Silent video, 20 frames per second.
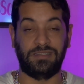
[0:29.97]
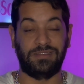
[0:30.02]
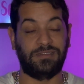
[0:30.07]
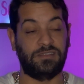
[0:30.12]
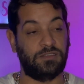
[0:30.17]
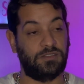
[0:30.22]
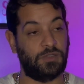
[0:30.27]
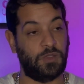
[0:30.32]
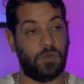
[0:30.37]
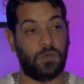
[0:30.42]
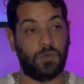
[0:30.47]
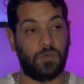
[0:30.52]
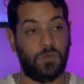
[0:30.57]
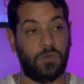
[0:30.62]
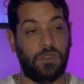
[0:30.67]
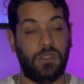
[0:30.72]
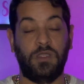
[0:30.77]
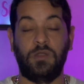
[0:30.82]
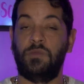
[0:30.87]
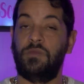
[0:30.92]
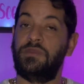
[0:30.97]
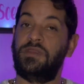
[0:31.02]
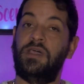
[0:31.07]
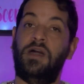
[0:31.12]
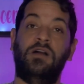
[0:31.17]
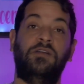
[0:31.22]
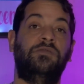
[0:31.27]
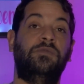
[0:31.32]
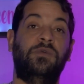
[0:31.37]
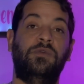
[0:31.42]
So,
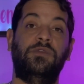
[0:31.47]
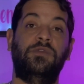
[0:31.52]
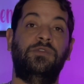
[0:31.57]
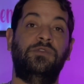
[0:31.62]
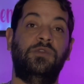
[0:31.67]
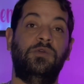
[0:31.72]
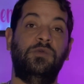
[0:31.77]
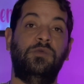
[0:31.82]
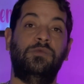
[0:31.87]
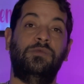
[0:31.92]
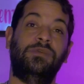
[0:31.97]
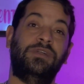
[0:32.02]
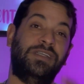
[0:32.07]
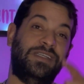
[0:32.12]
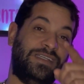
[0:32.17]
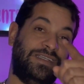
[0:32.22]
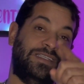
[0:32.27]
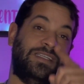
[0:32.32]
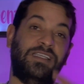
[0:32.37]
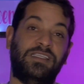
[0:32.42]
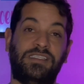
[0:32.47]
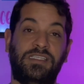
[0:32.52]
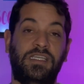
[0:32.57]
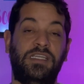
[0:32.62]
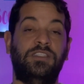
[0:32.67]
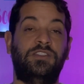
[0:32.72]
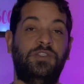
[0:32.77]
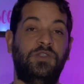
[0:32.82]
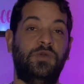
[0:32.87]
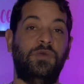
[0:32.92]
without further ado, let's
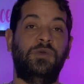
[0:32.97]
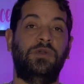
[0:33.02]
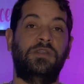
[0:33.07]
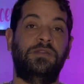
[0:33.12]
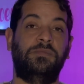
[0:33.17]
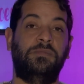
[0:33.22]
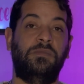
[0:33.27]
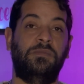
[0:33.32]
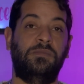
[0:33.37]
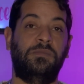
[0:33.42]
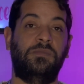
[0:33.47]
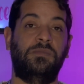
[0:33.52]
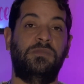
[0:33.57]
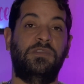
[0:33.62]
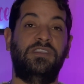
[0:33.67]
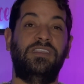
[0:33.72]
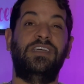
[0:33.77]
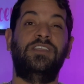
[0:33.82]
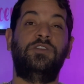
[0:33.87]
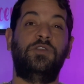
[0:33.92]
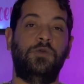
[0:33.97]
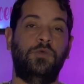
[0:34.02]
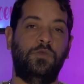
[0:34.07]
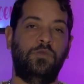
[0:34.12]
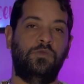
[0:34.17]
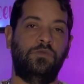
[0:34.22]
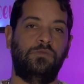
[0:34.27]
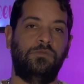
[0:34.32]
get to it. Stay tuned.